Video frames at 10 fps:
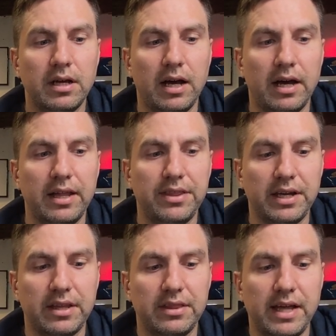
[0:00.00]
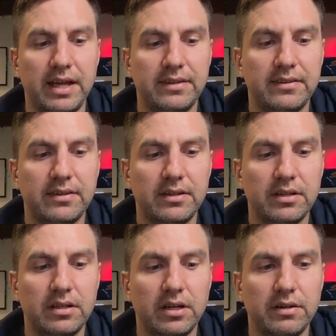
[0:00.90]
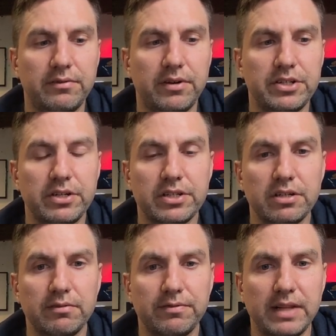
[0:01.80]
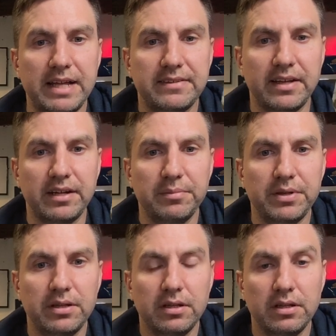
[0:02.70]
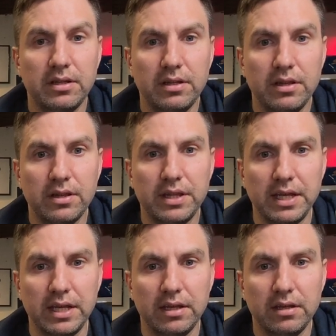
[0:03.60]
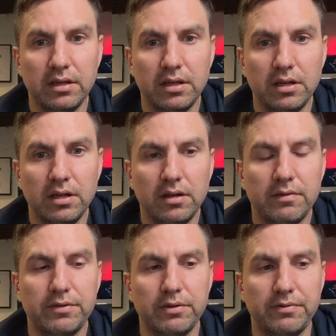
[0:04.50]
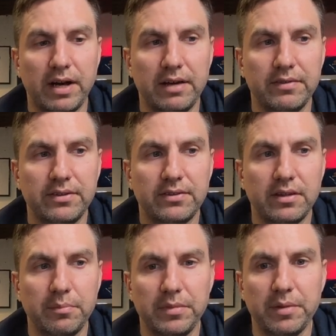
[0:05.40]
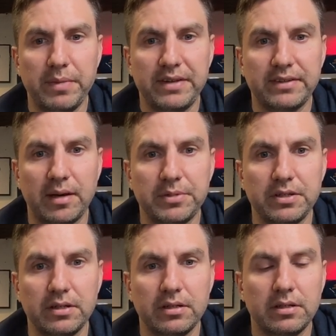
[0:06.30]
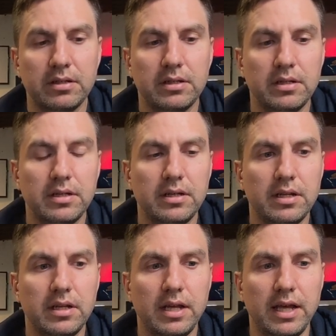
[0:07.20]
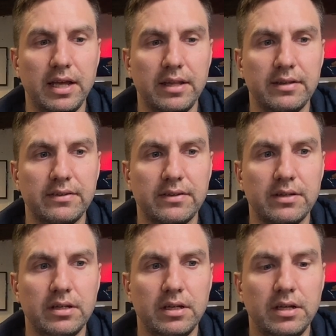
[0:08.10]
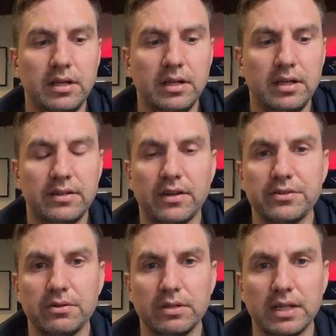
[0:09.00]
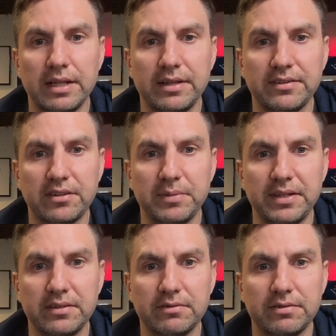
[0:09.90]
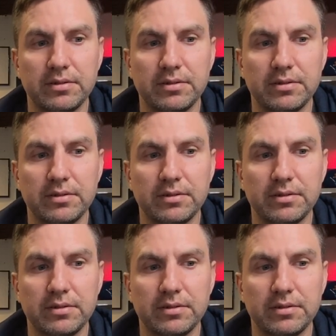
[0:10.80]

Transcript: I think that for a traditional flat setup, the Fluid V is the best option, and it's also a lot less expensive.